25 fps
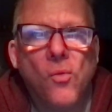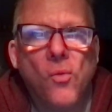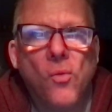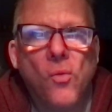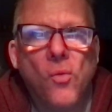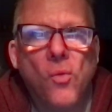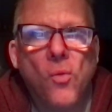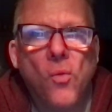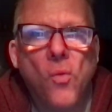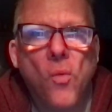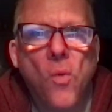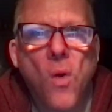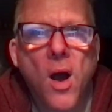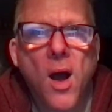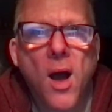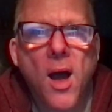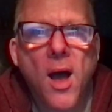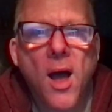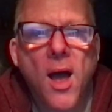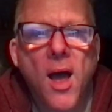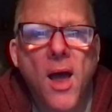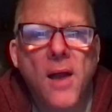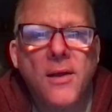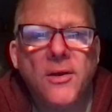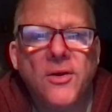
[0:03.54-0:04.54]

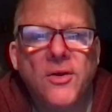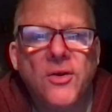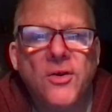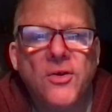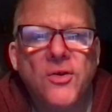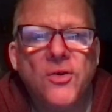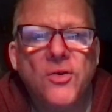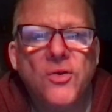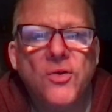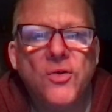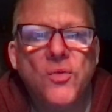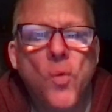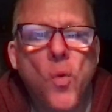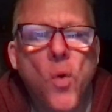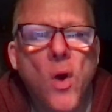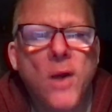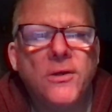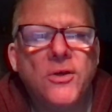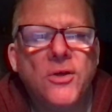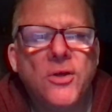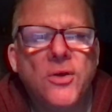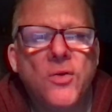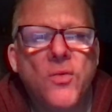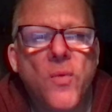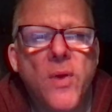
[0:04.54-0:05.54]
What
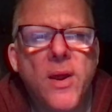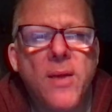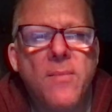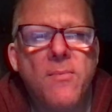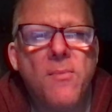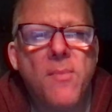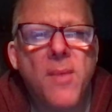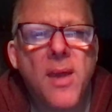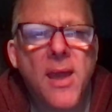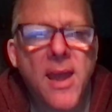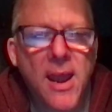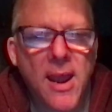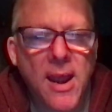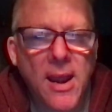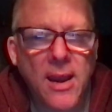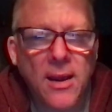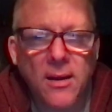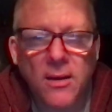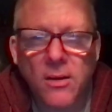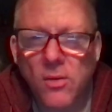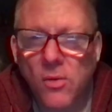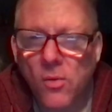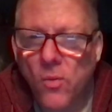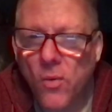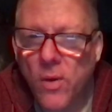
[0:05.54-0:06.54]
do we
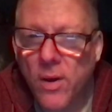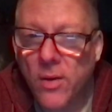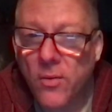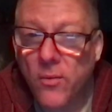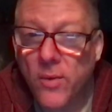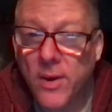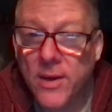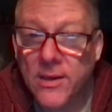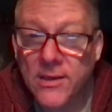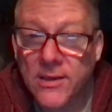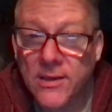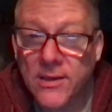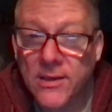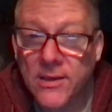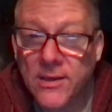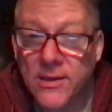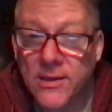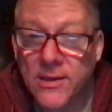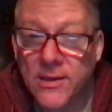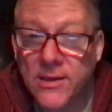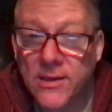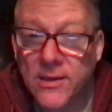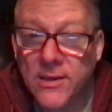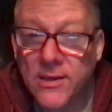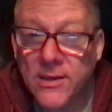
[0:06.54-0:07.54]
mean when we
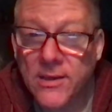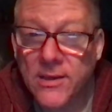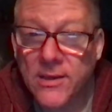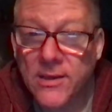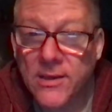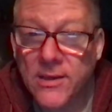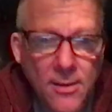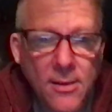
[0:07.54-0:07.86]
say